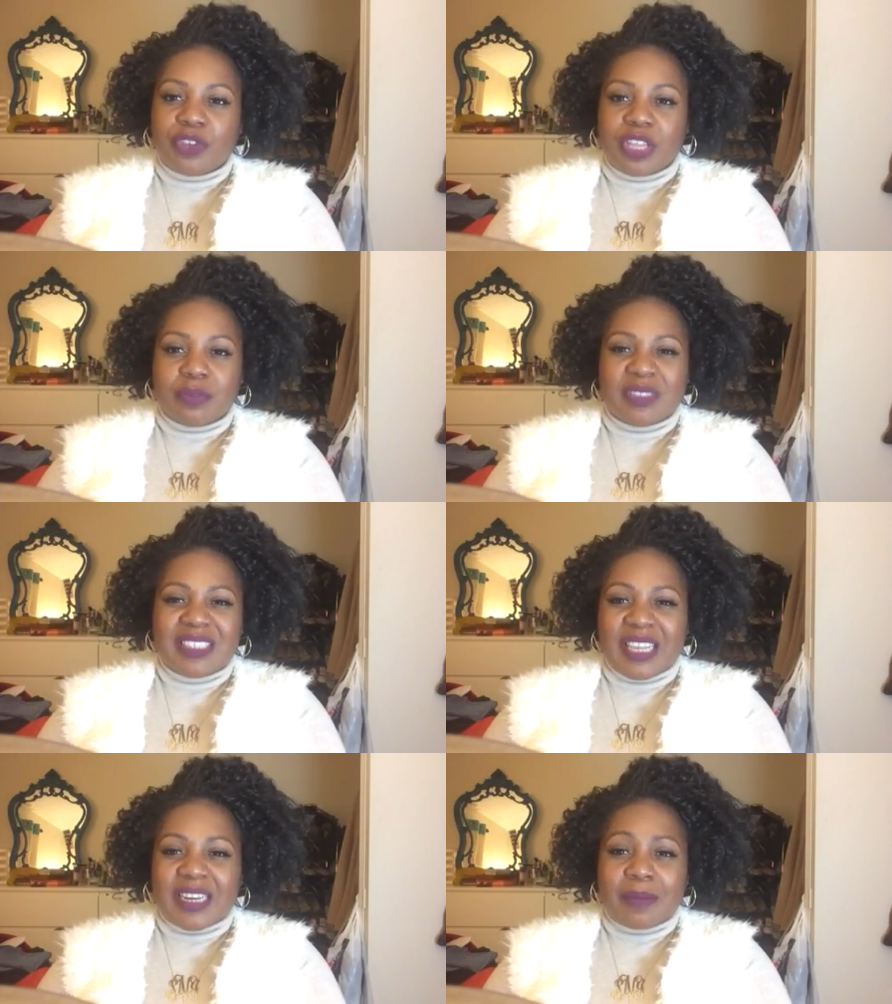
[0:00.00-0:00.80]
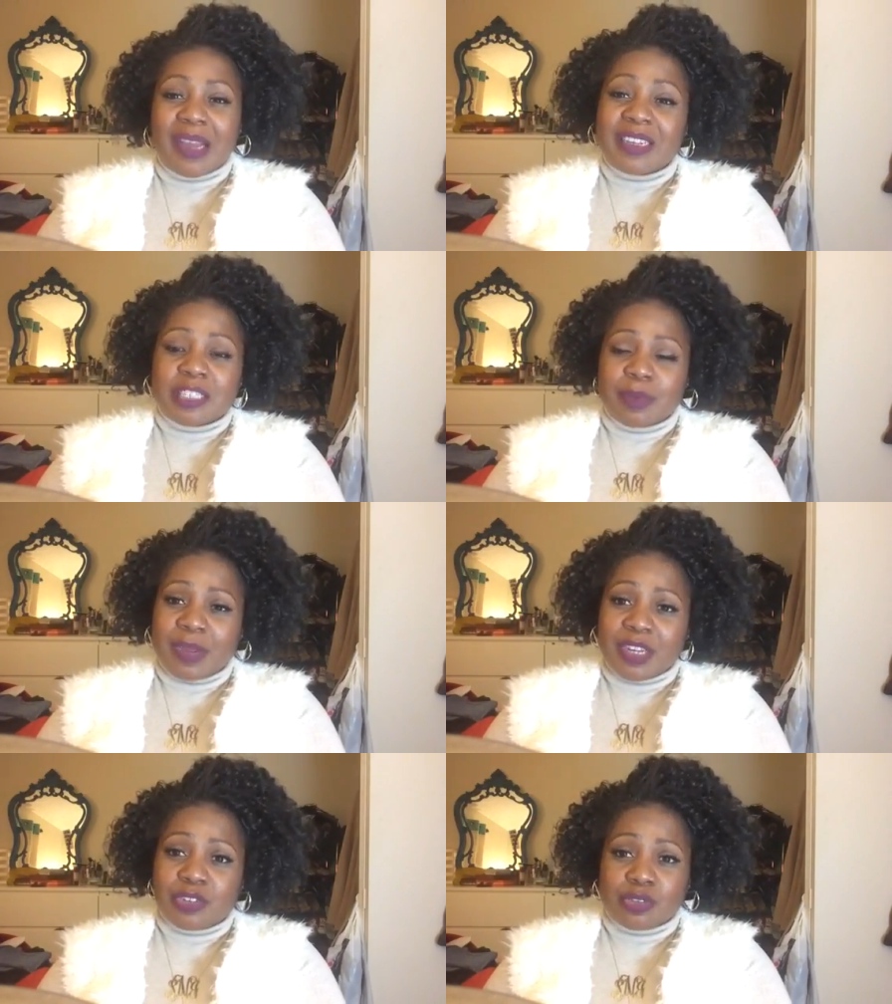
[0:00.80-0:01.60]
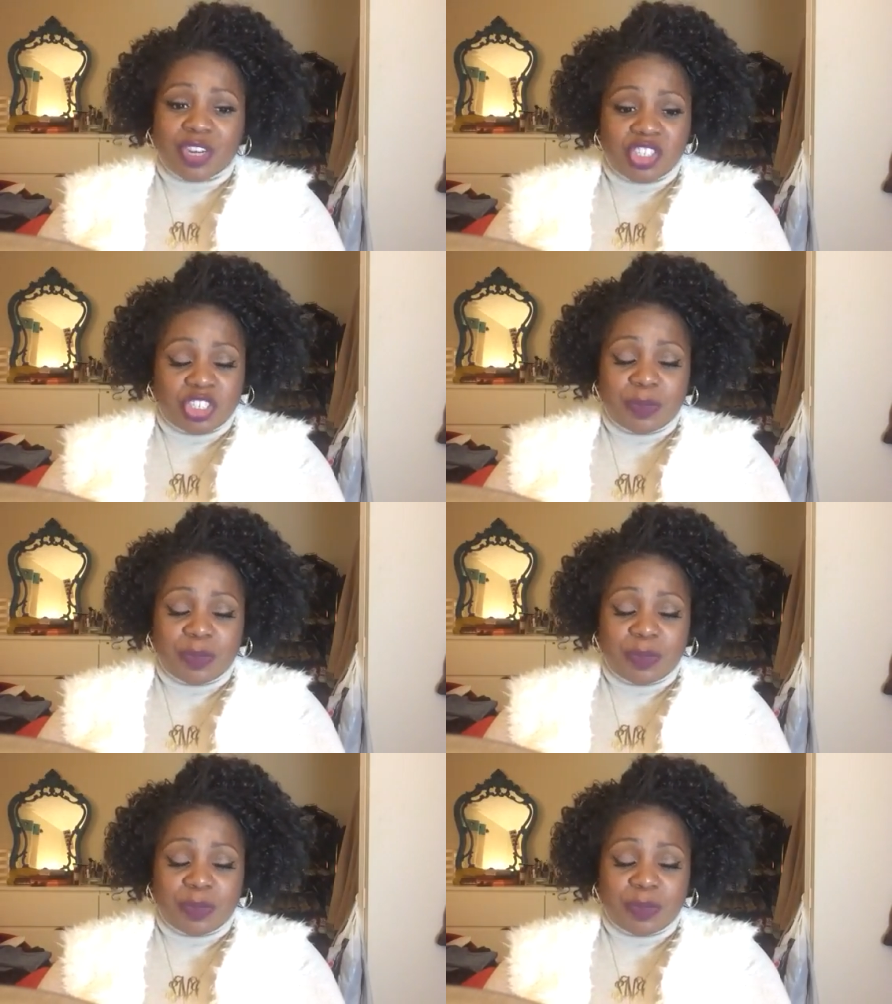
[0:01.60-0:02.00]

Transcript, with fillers: for Him sending my husband my direction,